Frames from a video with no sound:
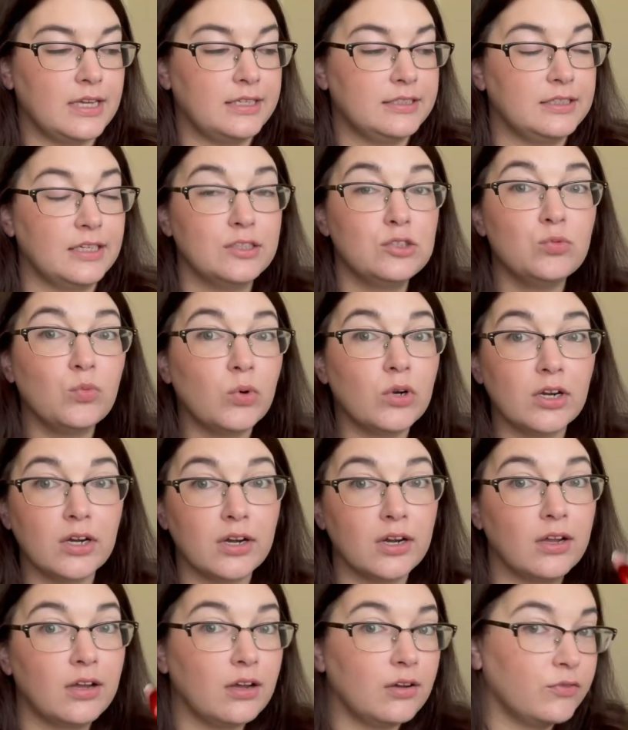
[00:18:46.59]
It does
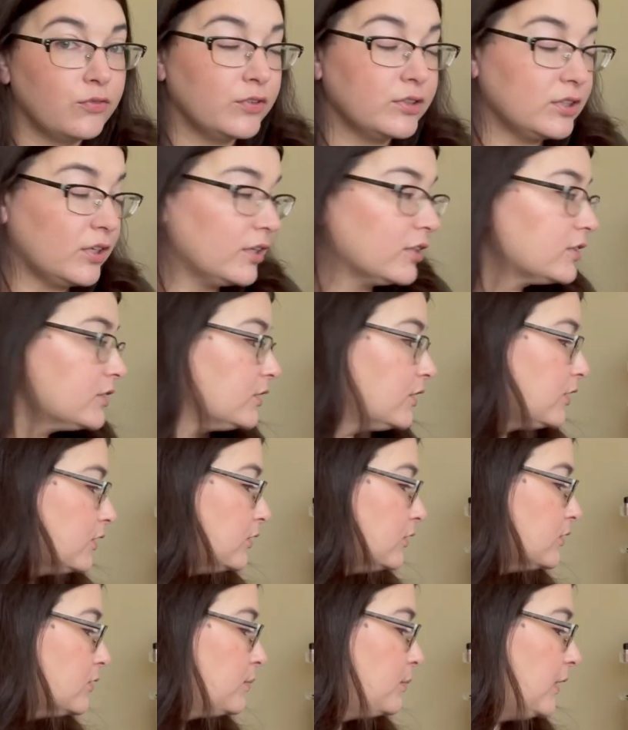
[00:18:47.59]
work for dark
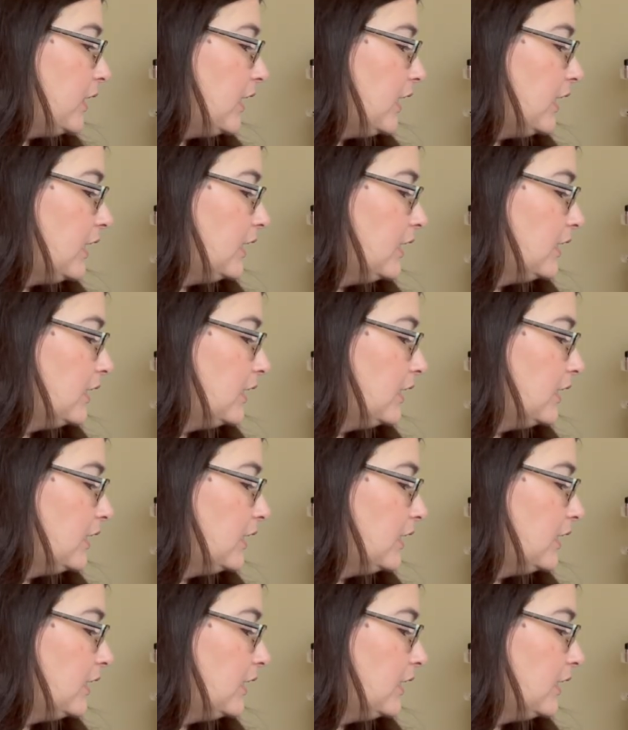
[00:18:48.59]
circles, but